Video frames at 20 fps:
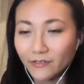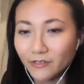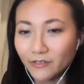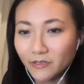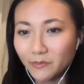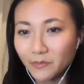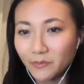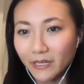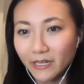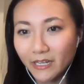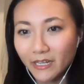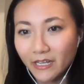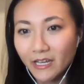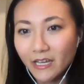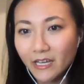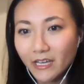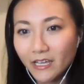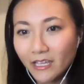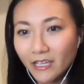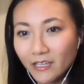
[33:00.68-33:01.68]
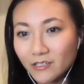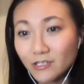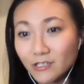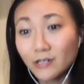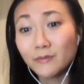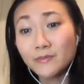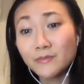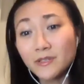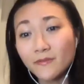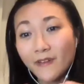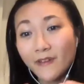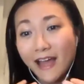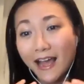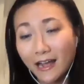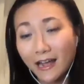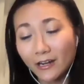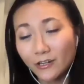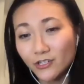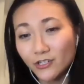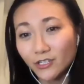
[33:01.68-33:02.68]
But in terms of
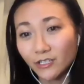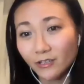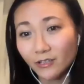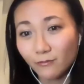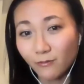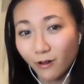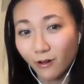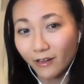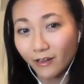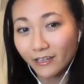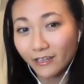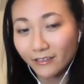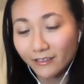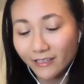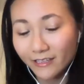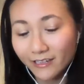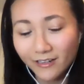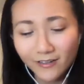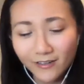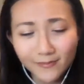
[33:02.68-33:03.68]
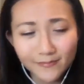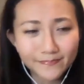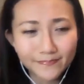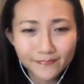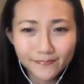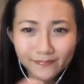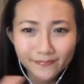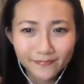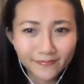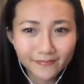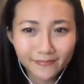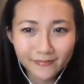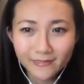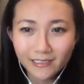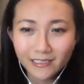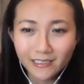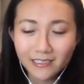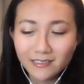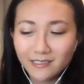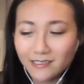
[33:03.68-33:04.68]
actually working there,
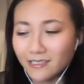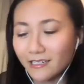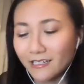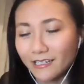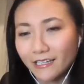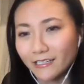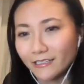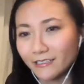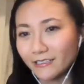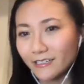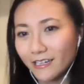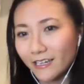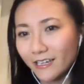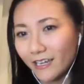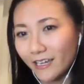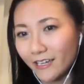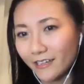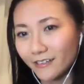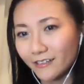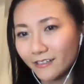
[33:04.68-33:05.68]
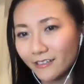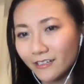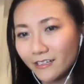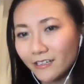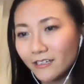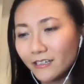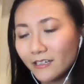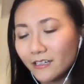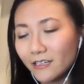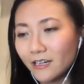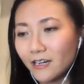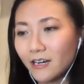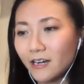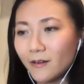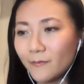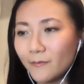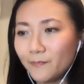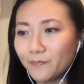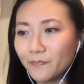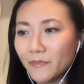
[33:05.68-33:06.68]
it's like I hate it.
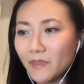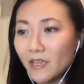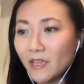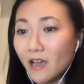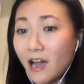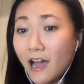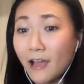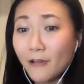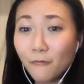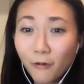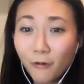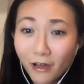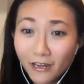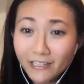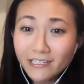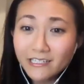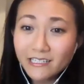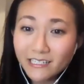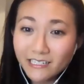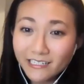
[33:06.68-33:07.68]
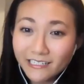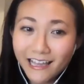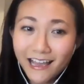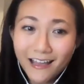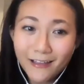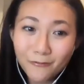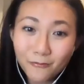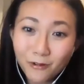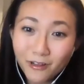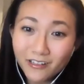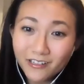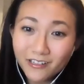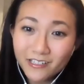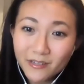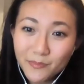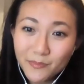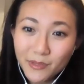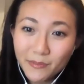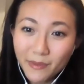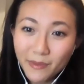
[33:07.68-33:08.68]
I wanted to
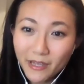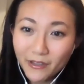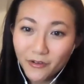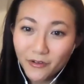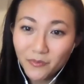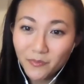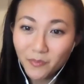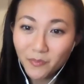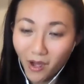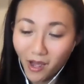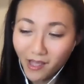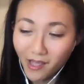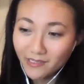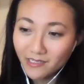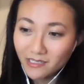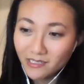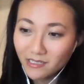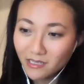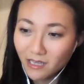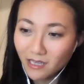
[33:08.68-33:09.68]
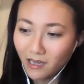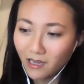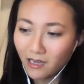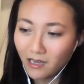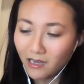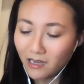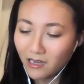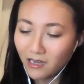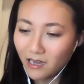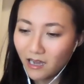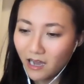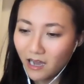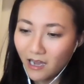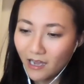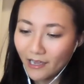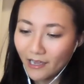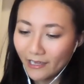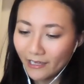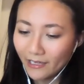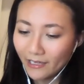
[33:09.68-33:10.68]
be my own boss.
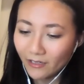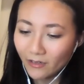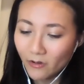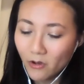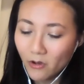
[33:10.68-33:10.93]
I